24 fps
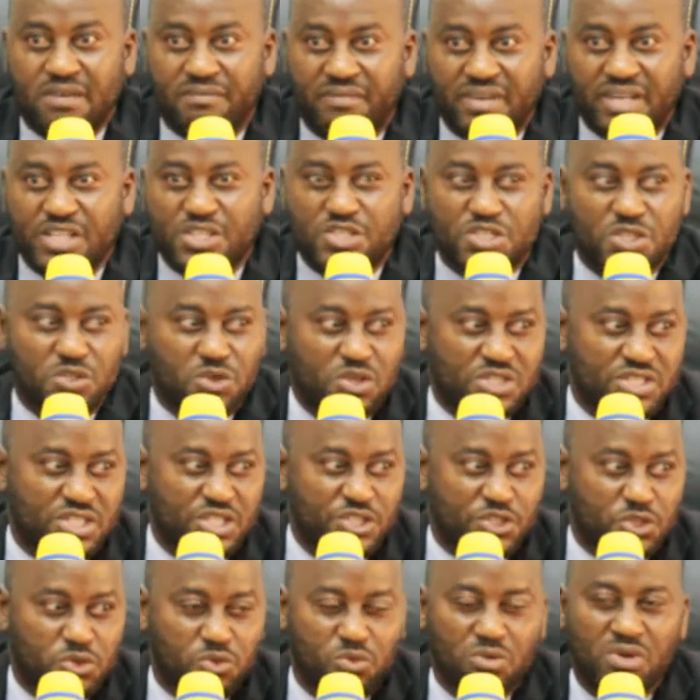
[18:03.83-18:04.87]
a very serious
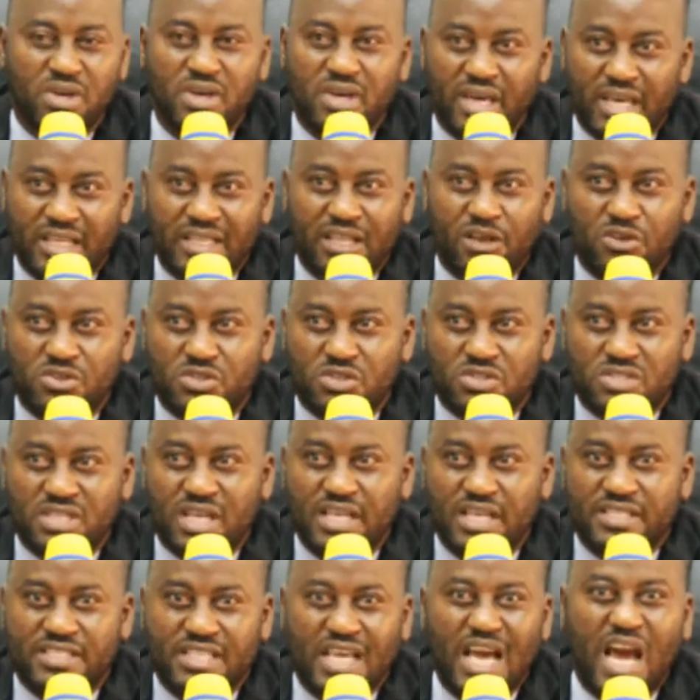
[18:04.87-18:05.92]
issue in our
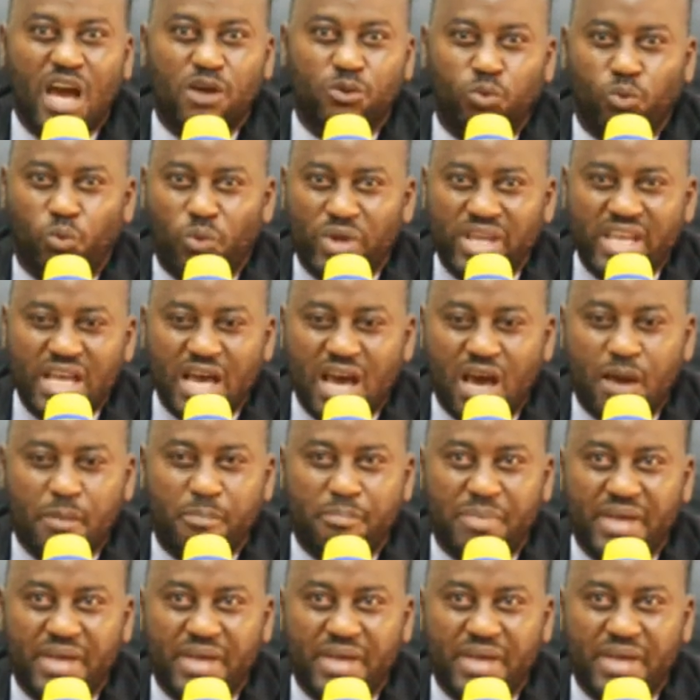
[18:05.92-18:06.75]
society and we are